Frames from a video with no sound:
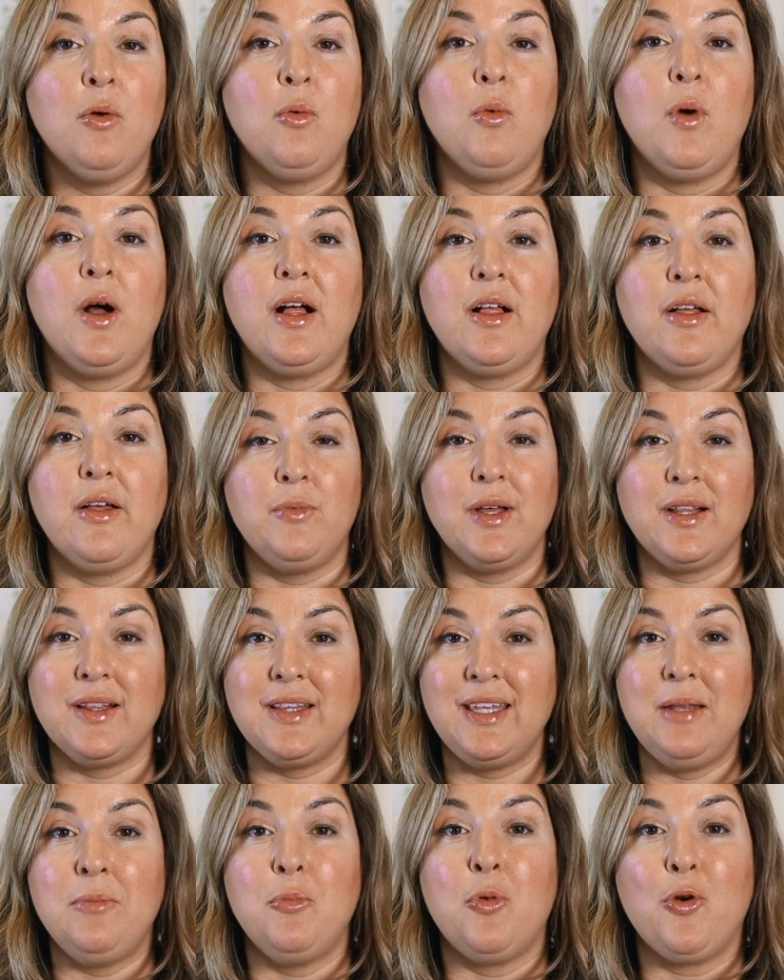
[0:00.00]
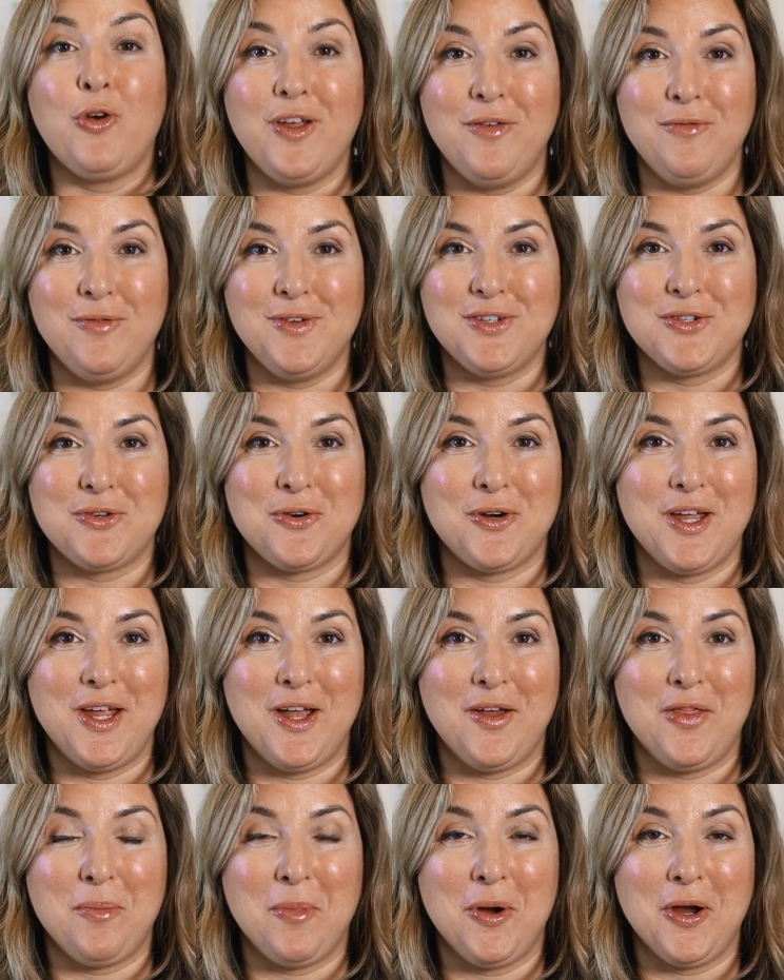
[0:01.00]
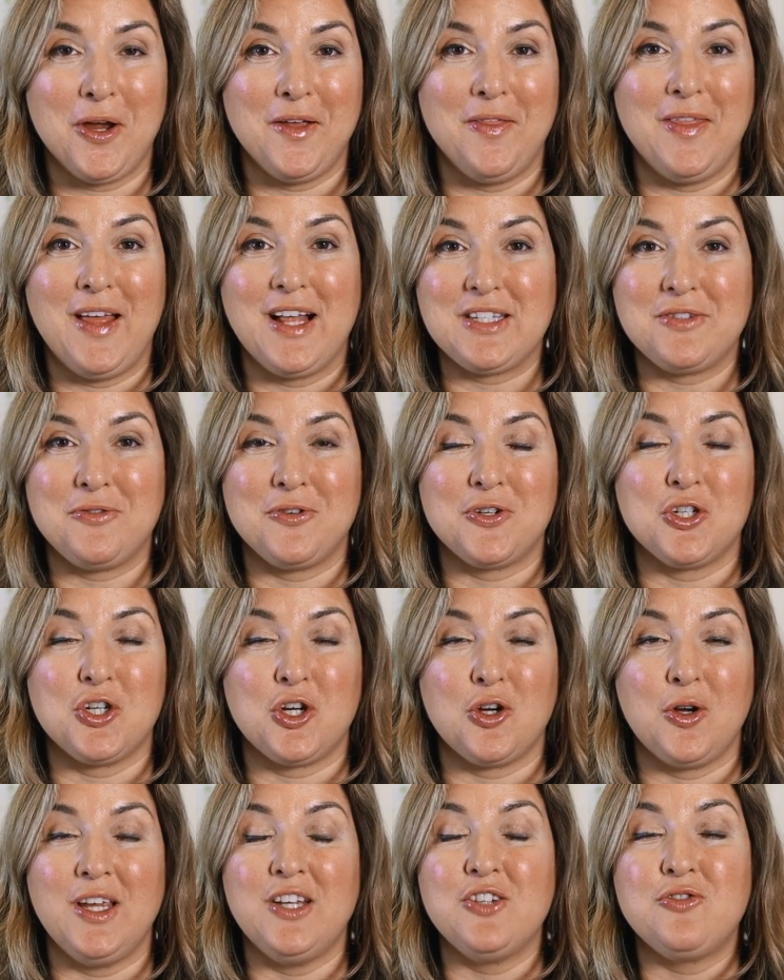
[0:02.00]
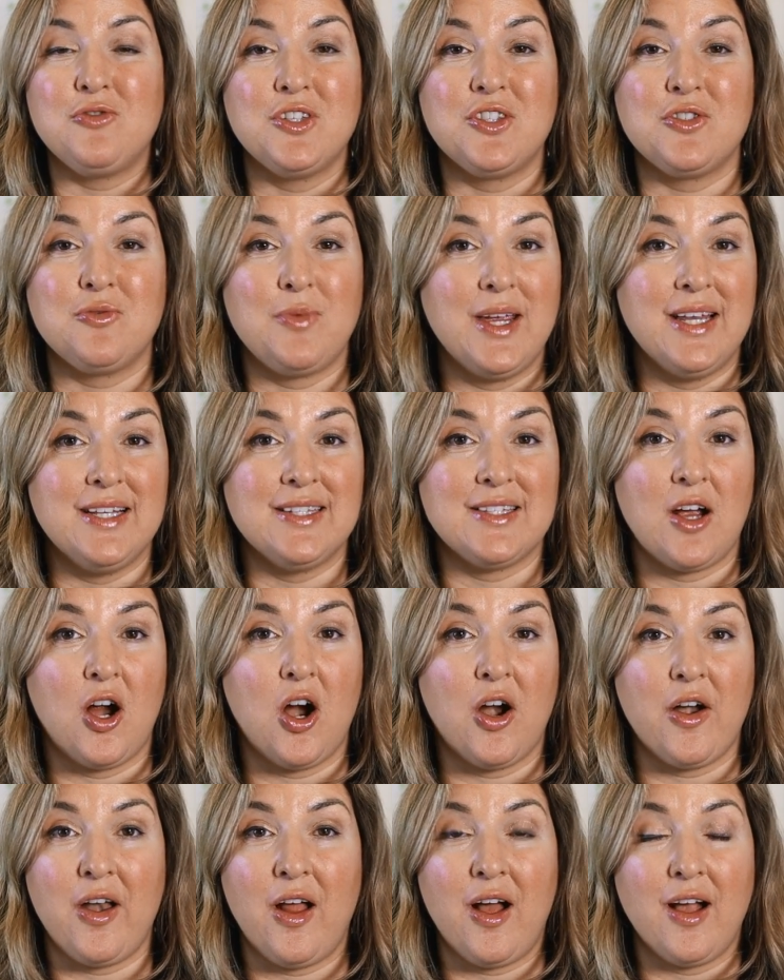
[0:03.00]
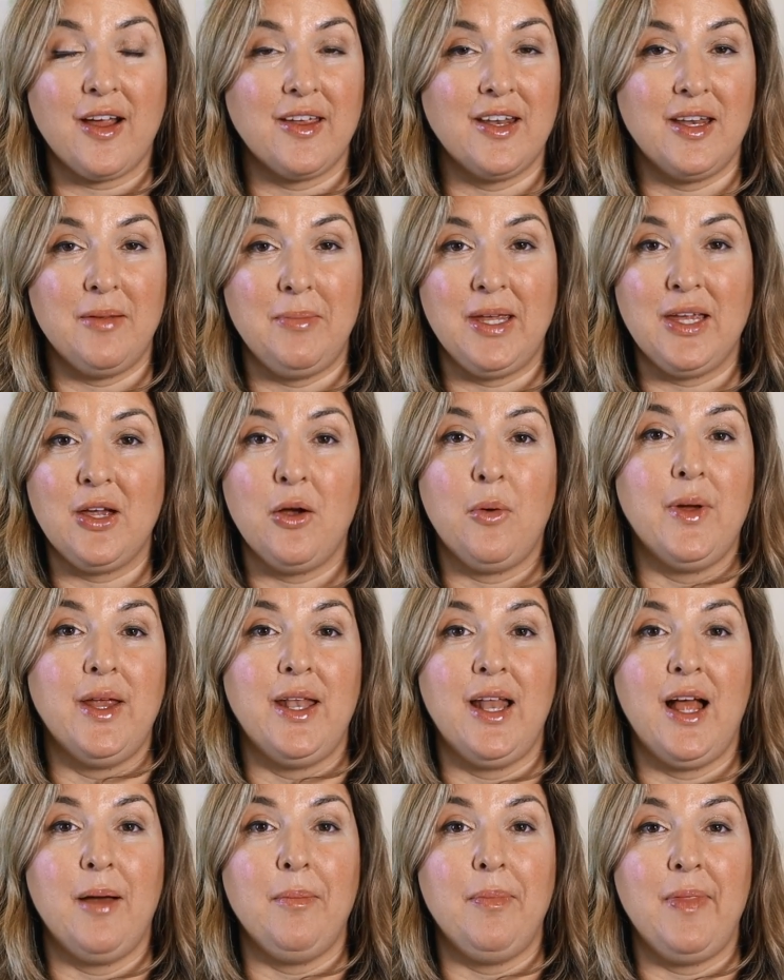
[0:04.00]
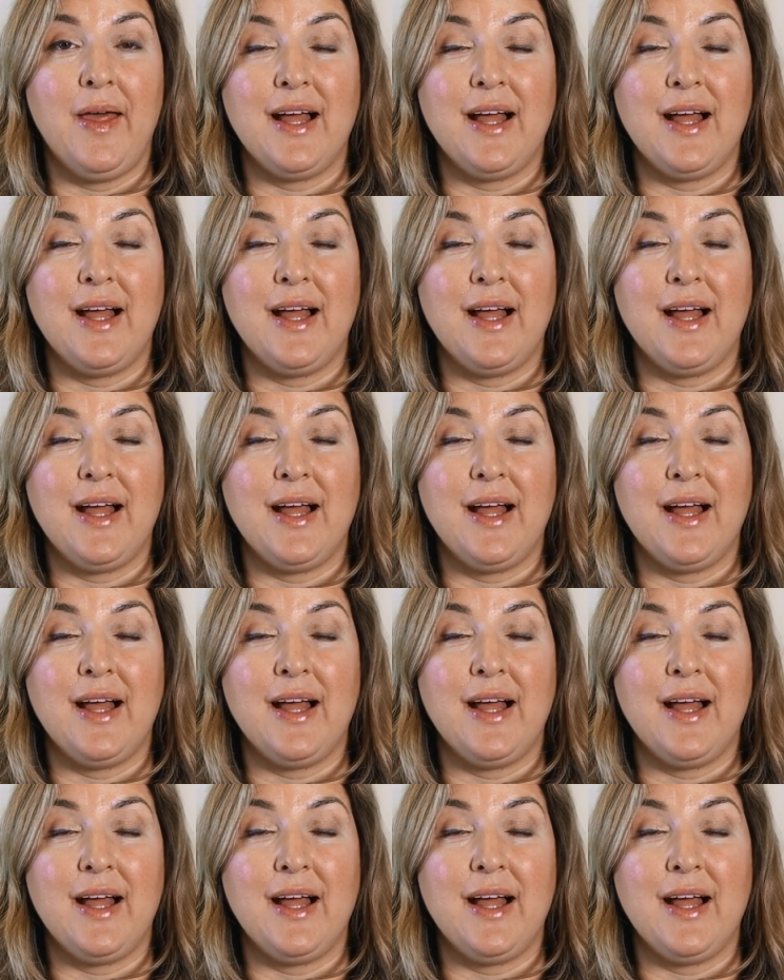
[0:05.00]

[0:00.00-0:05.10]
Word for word: Well, we'll need more inventory on the market, that's for sure. Interest rates are not going to be going up.